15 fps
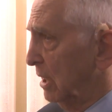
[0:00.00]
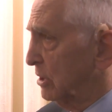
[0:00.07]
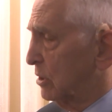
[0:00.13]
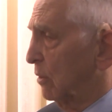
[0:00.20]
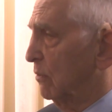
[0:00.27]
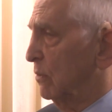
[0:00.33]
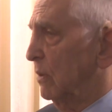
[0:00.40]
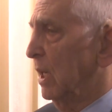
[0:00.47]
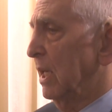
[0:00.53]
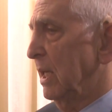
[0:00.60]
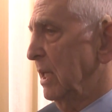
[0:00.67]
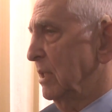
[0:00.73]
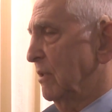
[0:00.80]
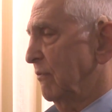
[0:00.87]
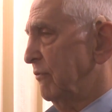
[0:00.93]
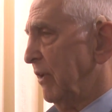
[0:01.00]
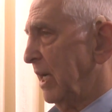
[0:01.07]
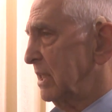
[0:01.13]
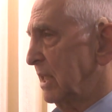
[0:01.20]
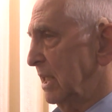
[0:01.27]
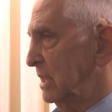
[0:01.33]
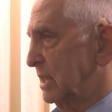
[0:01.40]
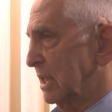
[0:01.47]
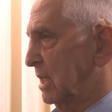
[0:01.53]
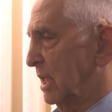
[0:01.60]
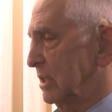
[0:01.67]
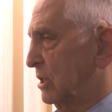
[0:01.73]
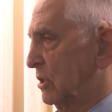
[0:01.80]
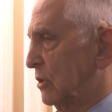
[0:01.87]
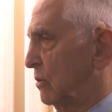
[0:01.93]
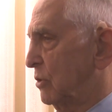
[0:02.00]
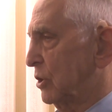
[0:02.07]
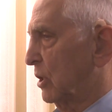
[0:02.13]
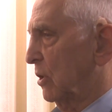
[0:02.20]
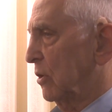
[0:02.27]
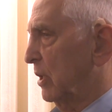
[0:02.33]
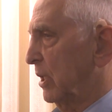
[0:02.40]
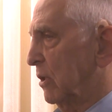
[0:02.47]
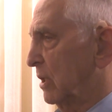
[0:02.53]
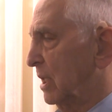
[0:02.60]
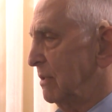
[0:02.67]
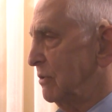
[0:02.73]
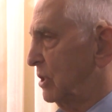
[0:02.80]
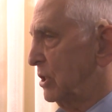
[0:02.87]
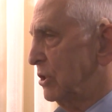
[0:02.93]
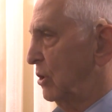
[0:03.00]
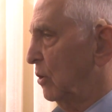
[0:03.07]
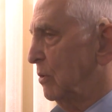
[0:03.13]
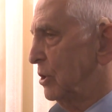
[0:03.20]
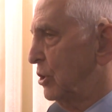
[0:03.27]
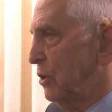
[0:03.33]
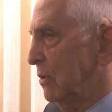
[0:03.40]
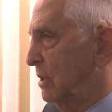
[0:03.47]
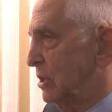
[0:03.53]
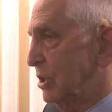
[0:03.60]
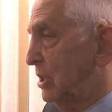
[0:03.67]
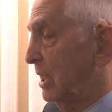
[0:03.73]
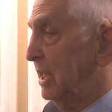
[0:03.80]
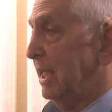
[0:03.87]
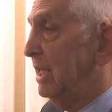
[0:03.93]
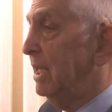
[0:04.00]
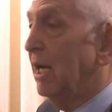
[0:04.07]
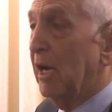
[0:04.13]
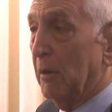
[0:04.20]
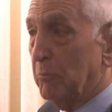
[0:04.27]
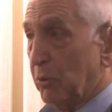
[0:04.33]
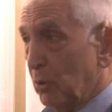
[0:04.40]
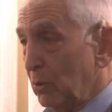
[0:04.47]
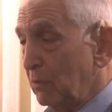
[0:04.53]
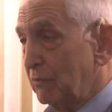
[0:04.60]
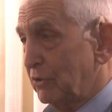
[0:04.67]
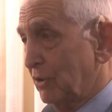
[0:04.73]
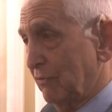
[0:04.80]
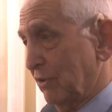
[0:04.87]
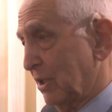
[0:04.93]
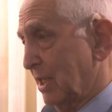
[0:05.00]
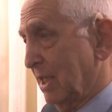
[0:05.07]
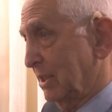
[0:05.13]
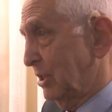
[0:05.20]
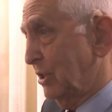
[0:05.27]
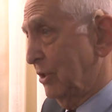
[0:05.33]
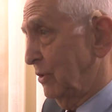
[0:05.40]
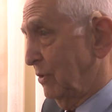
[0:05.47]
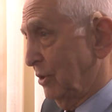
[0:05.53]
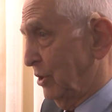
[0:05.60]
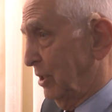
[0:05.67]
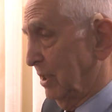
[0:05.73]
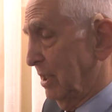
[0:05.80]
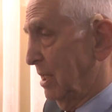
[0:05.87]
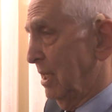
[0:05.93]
So the fact that he's a constitutional lawyer gives us no assurance that he approves of the Constitution